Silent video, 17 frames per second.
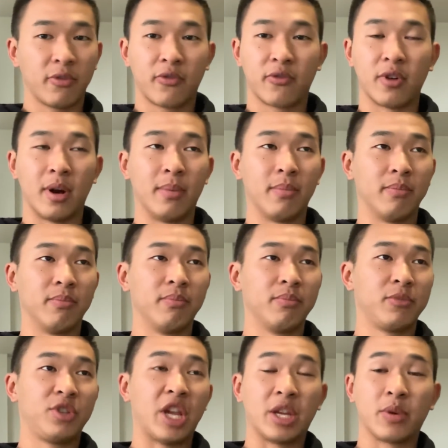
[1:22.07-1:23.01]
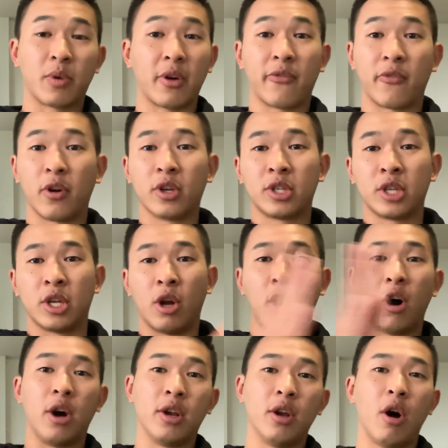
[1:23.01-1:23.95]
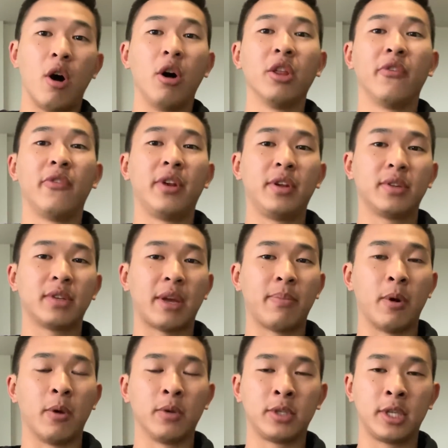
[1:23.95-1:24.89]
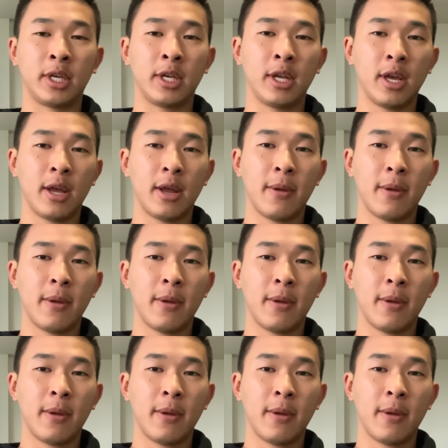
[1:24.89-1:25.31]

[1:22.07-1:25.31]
from January 1st and on, all the videos I posted,